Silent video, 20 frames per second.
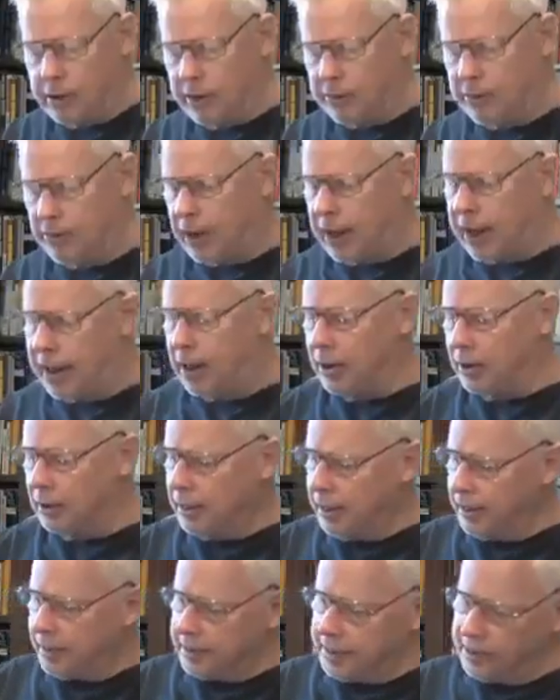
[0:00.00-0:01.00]
another aisle,
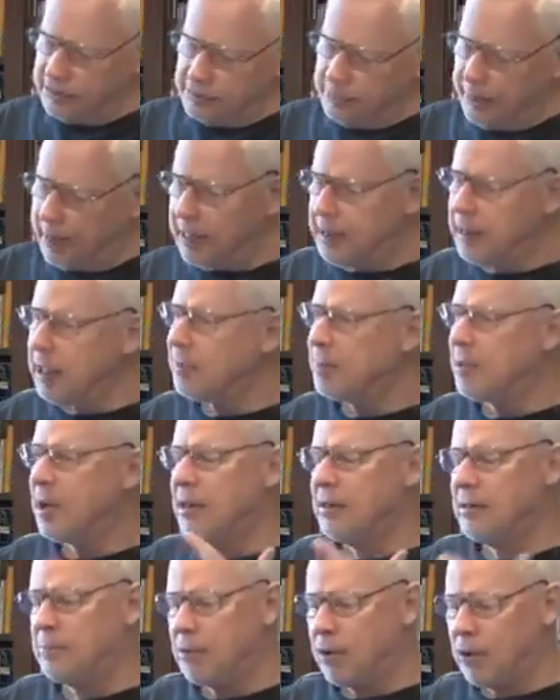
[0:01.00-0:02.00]
gets back up
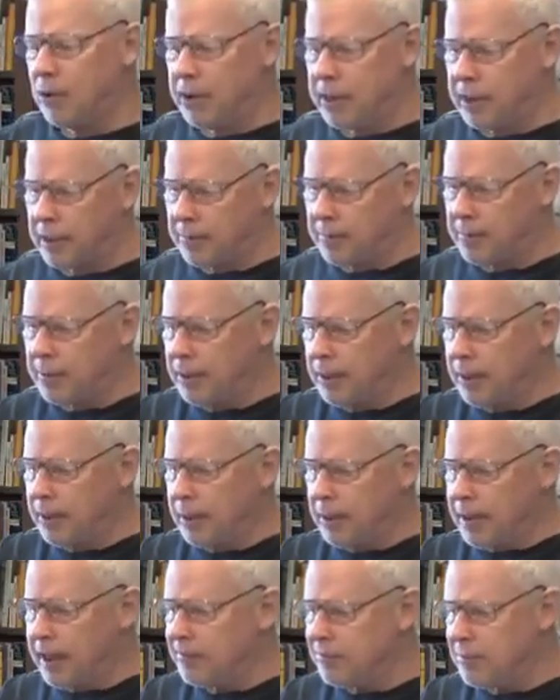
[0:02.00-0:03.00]
on the podium.
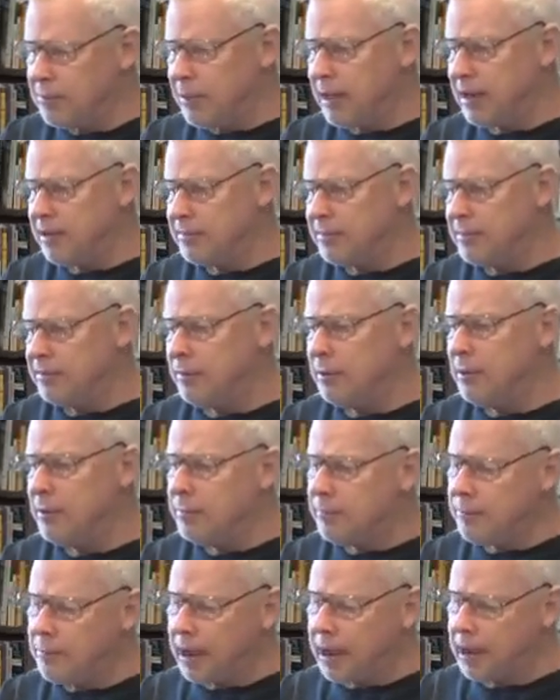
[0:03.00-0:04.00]
Everybody,
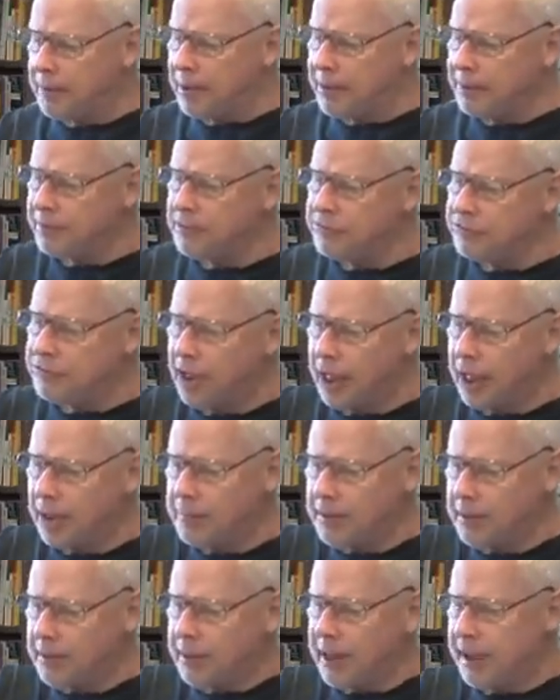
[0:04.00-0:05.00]
by about this
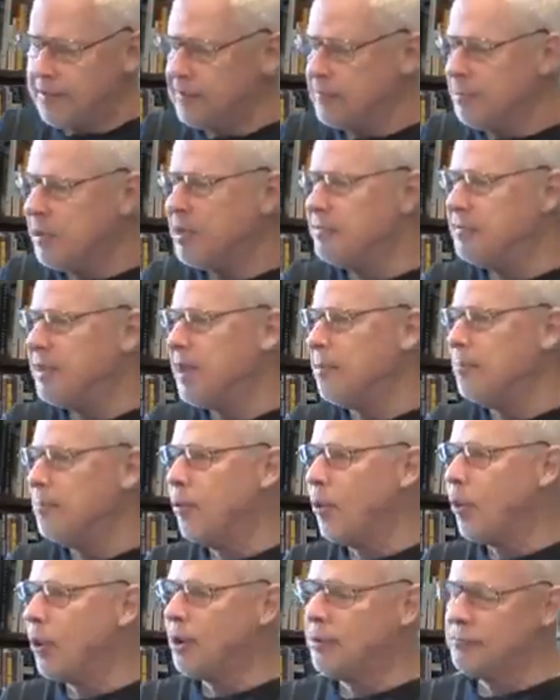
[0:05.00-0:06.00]
time, everybody's getting
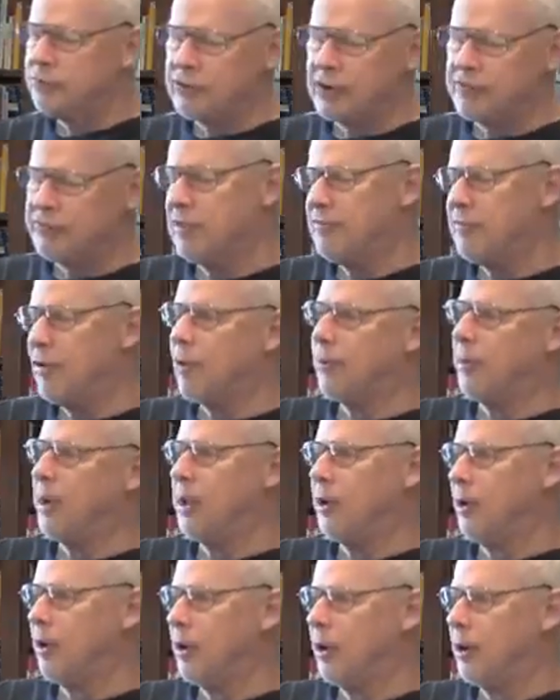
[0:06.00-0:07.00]
bored of stuff they've
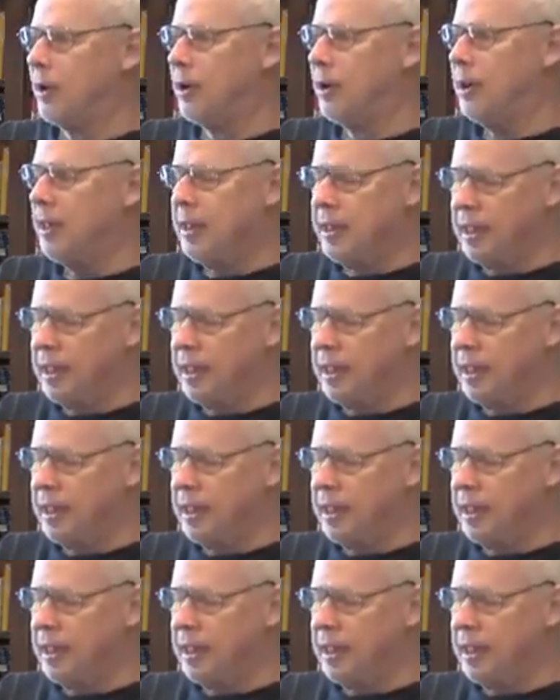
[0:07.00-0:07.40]
already heard.